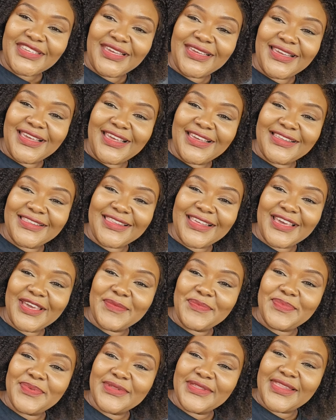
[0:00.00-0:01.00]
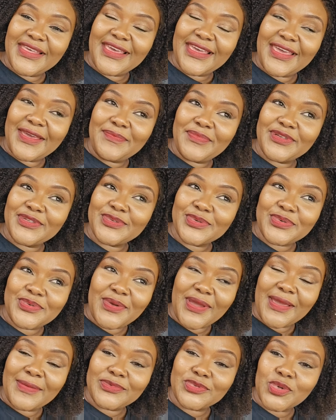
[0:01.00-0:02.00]
the, the episode where i'm
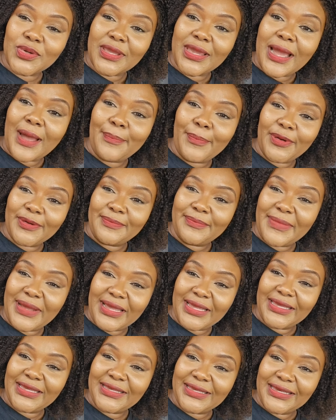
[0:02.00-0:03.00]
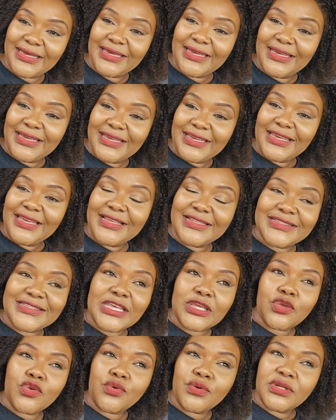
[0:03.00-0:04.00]
talking about my
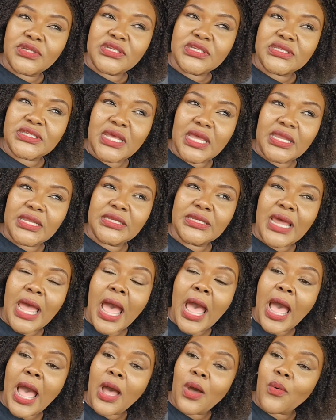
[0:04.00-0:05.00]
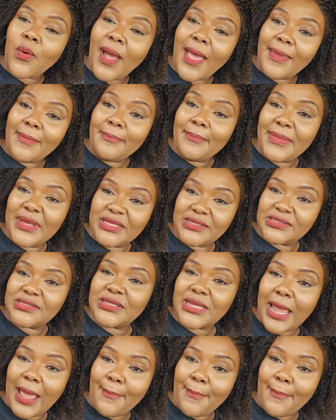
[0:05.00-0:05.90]
insecurities and how i messed up